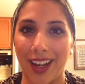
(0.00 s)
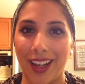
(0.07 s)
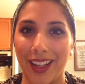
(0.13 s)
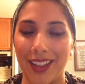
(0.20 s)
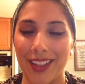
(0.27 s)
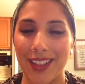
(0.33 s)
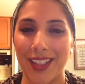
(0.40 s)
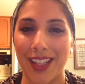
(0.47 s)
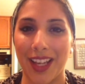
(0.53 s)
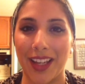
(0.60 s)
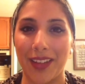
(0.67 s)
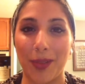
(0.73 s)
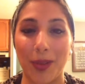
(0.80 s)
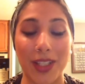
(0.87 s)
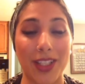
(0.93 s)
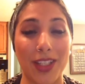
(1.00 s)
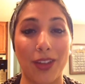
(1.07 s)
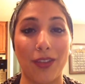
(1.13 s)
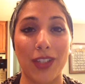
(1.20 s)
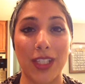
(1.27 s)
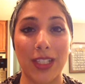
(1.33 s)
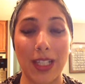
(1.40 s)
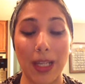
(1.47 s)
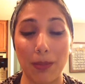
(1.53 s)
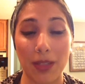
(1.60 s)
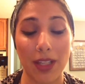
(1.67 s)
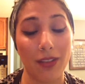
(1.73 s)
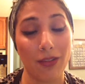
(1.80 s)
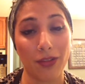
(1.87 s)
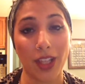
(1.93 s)
And once you've
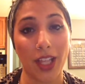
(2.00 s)
steeped it